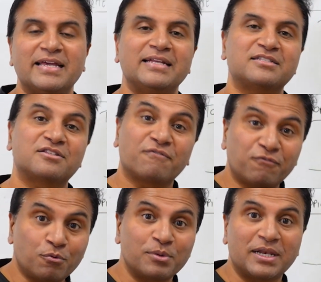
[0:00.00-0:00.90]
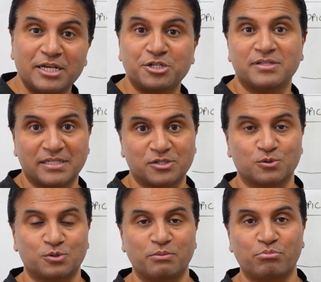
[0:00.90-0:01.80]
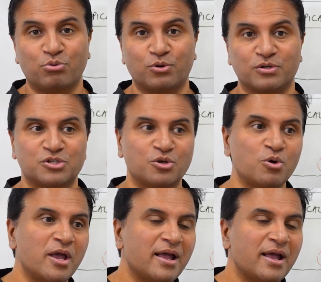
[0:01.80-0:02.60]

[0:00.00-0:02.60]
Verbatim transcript: it's the formulation that's also important. So